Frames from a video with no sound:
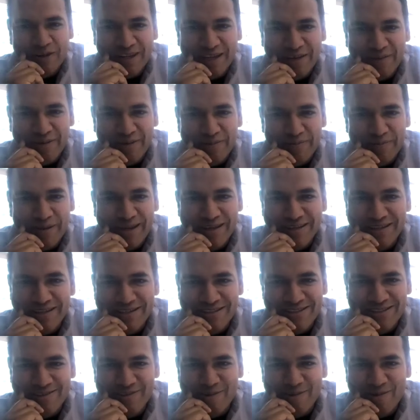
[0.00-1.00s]
Like when
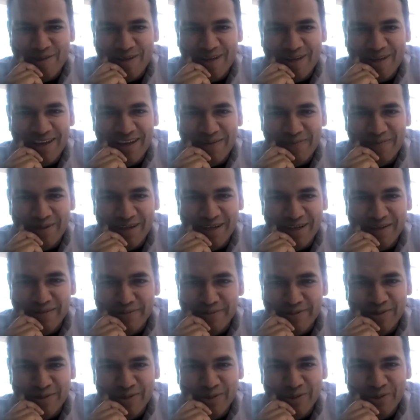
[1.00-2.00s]
bankers grow their hair and become
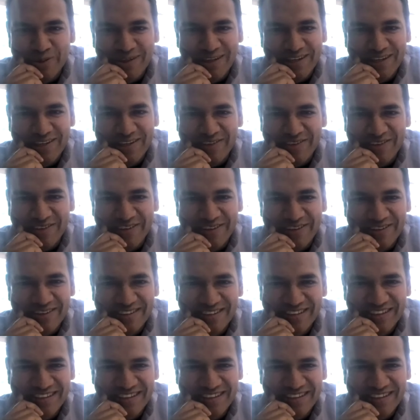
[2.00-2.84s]
cool? I don't know.